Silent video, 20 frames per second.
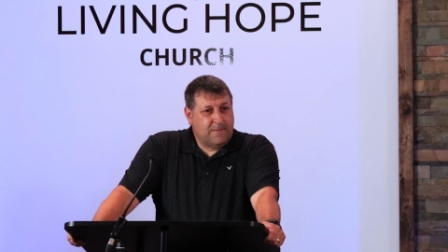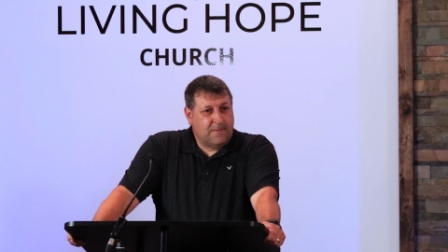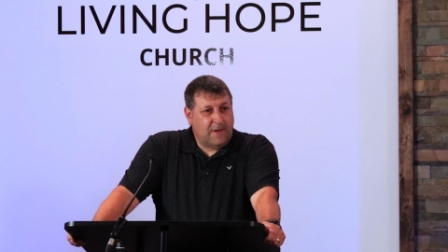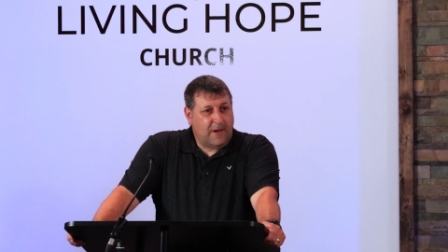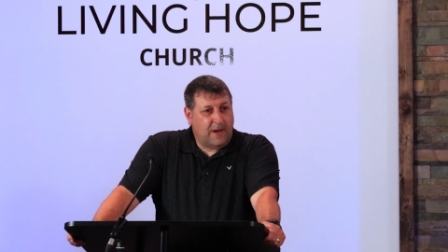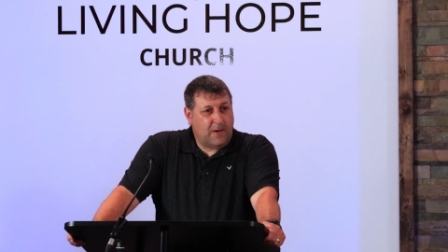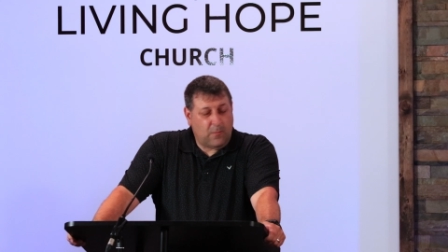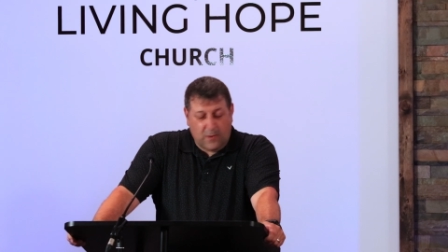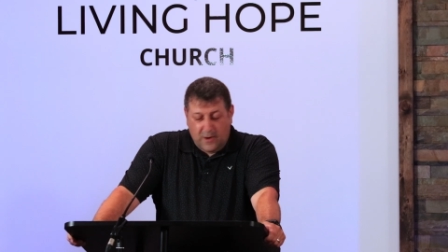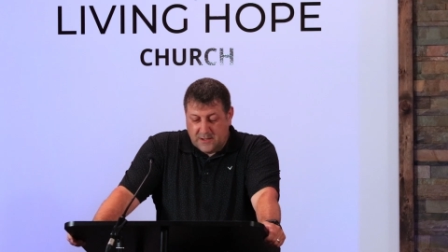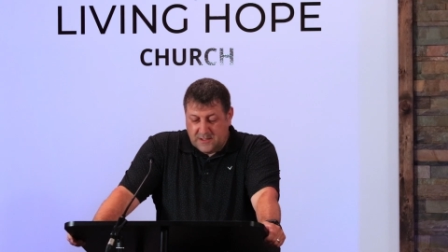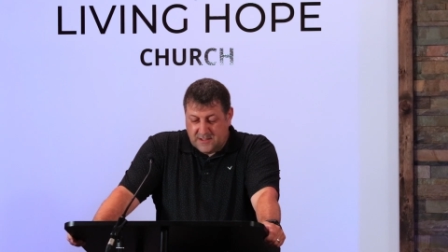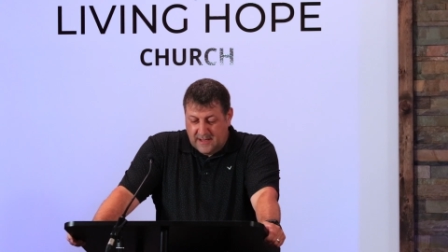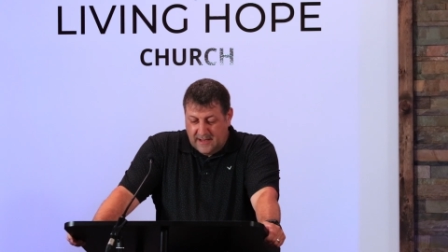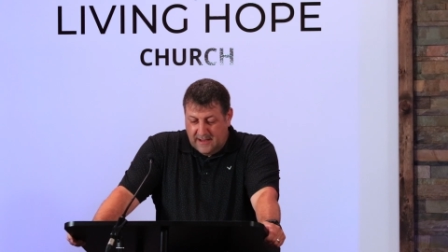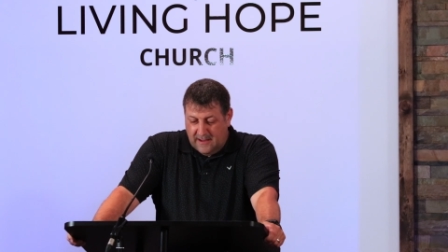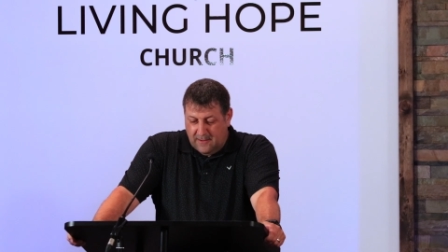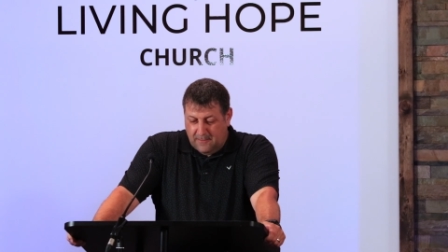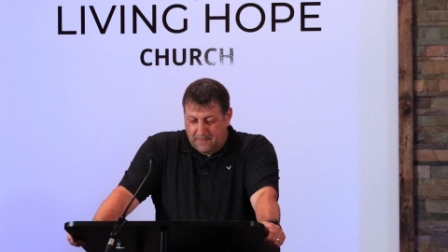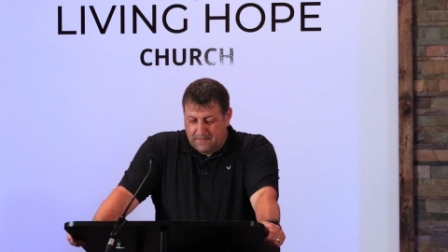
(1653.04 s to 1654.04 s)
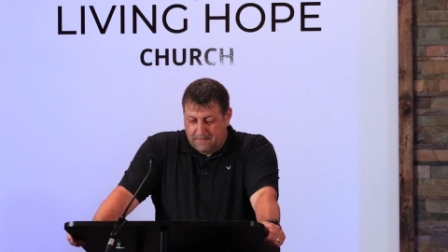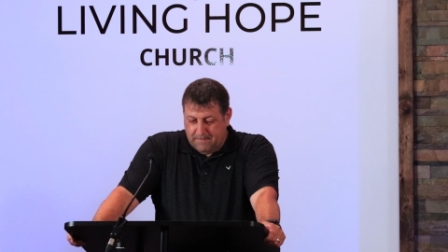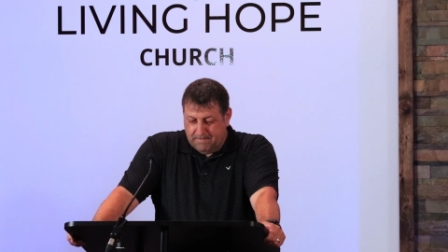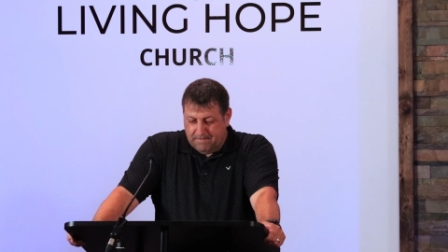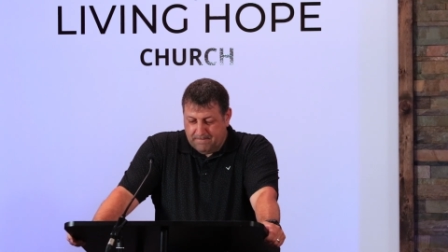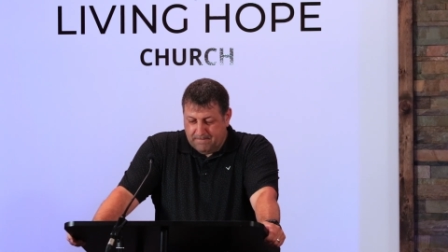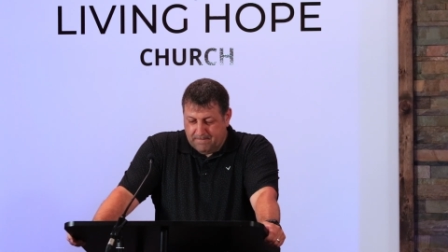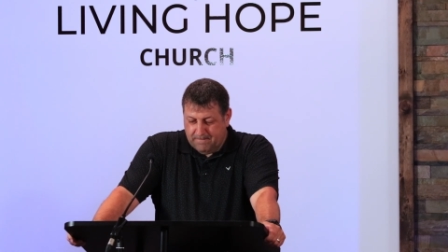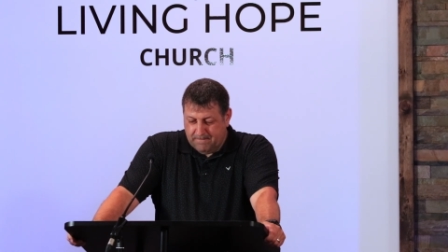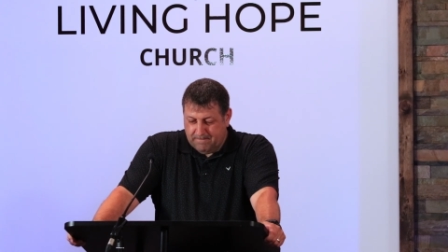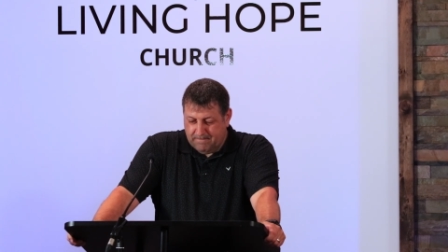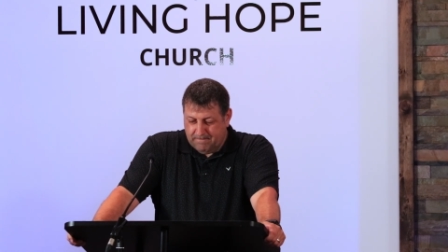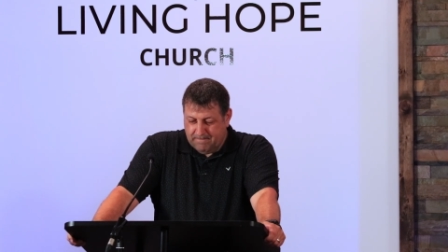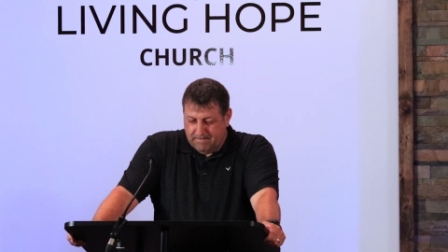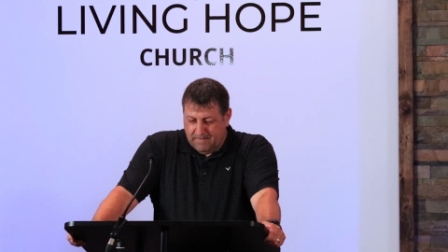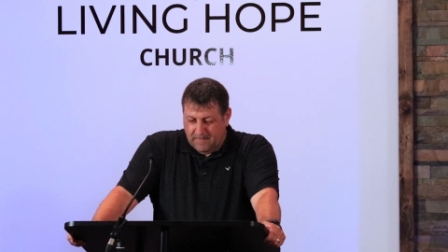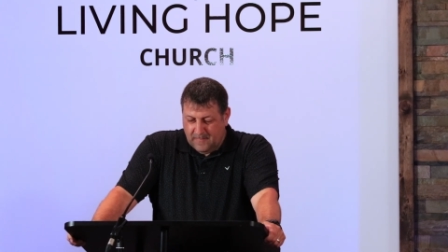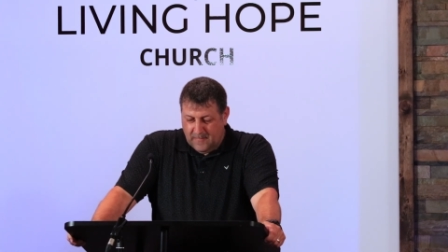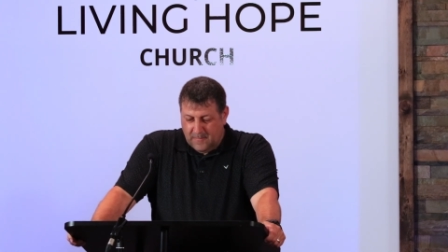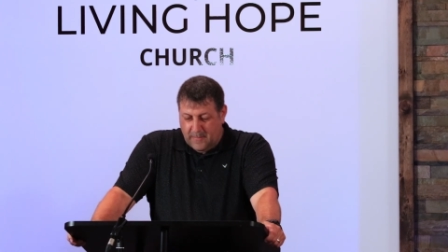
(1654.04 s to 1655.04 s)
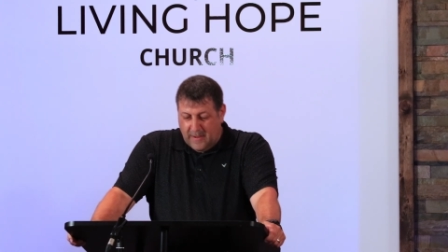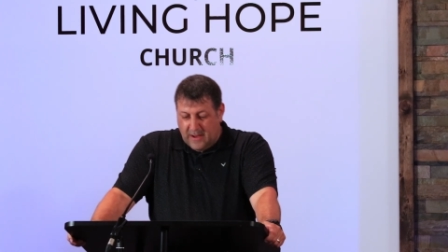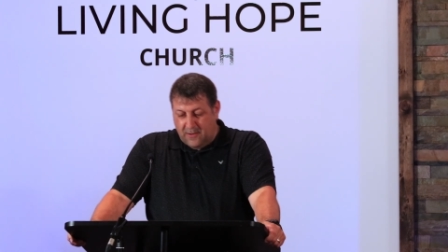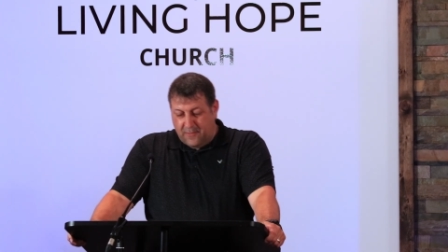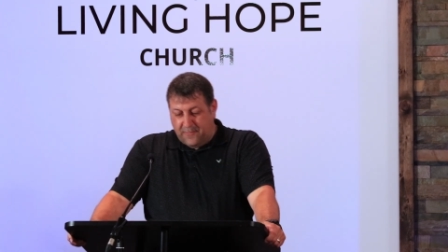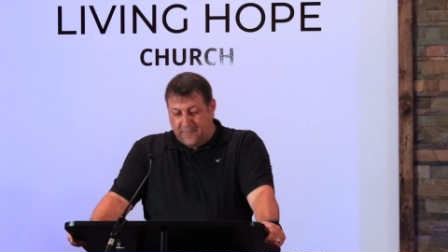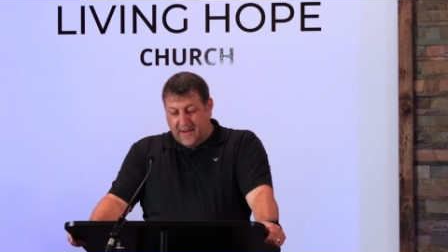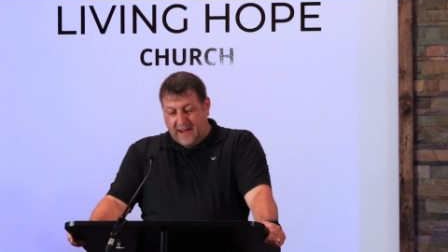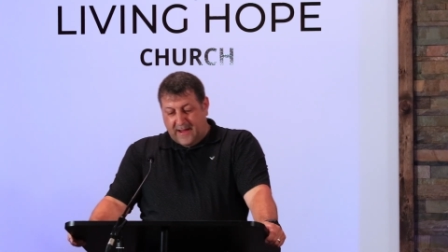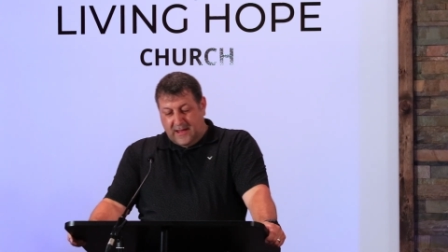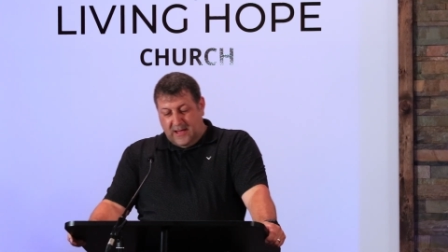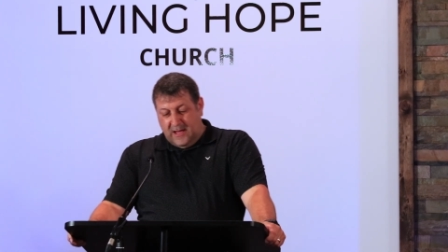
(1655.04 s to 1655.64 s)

and wants to help. Matter of fact,